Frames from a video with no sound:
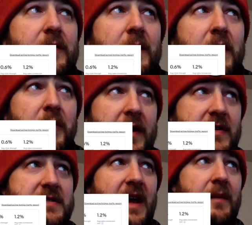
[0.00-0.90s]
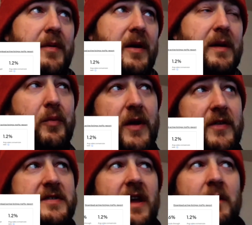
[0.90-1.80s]
from the previous time period. The
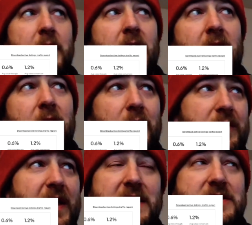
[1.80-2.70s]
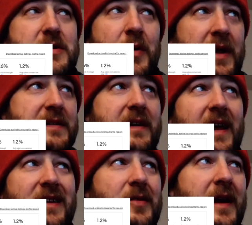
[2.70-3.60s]
previous time period it's showing us
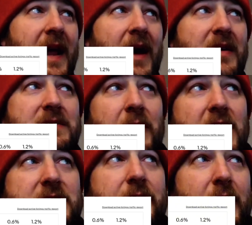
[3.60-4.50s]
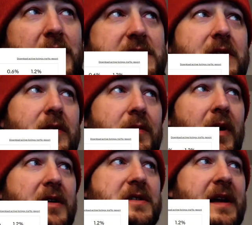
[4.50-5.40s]
against right now is March 1st through
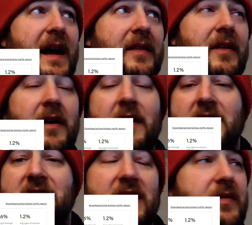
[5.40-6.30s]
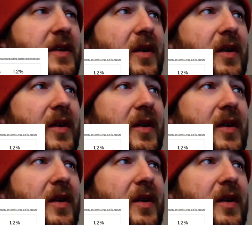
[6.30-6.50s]
March 9th. So even